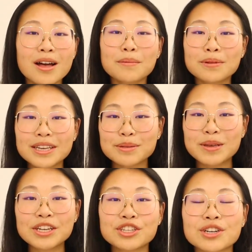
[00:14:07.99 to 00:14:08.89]
Please
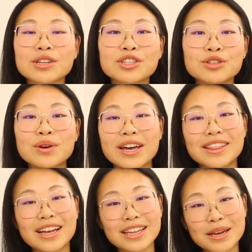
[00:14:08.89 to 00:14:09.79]
make sure to hit
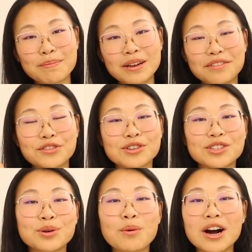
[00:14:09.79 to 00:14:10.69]
that like button if you're
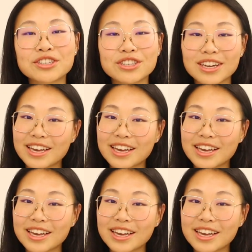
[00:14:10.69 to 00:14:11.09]
still watching,